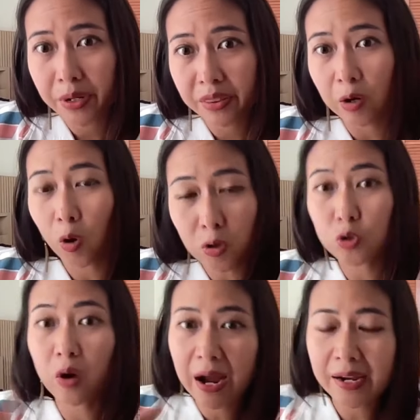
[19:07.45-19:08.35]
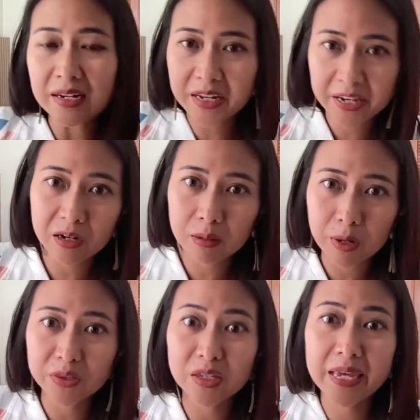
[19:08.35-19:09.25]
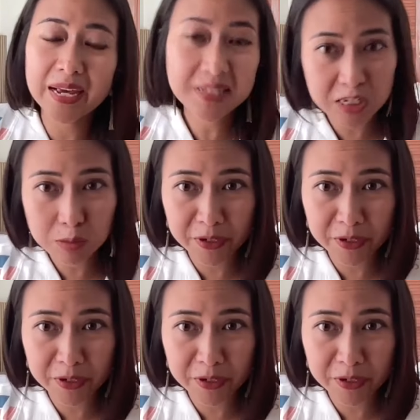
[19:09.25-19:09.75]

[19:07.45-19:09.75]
but they also highly care about the guest